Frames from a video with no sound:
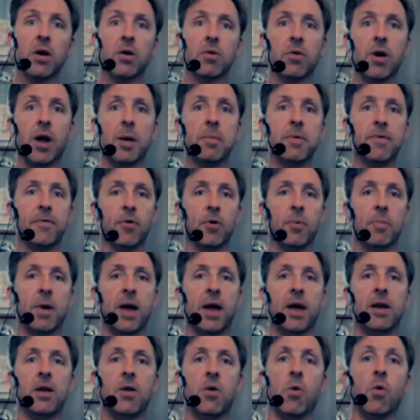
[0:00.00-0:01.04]
right before
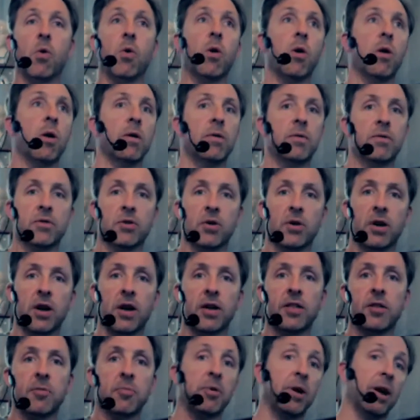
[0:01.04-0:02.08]
bed or turning
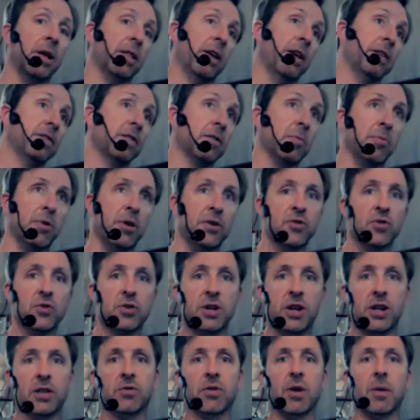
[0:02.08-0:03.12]
on the bright lights to brush your
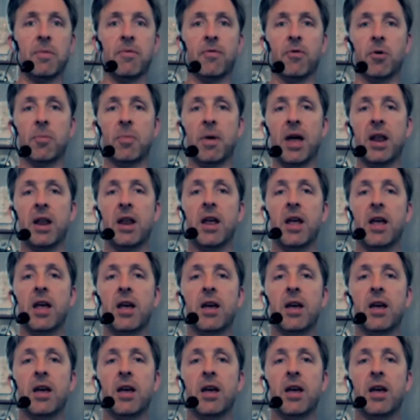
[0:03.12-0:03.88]
teeth right before bed,